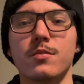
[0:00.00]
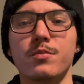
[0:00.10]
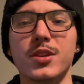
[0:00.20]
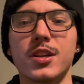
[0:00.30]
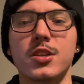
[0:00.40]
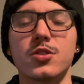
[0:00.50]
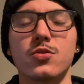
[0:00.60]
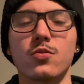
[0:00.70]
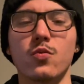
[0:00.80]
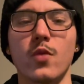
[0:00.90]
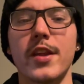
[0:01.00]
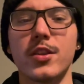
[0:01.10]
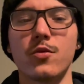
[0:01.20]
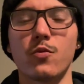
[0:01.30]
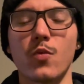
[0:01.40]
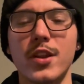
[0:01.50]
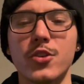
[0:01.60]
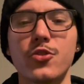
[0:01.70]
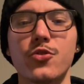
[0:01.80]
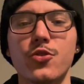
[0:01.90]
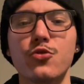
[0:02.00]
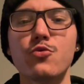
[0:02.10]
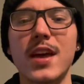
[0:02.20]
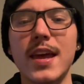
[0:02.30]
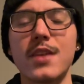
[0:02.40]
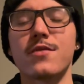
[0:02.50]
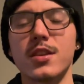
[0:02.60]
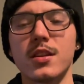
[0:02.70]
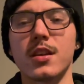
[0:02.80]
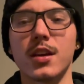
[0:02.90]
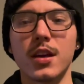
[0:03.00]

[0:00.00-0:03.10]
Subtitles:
because when you can't even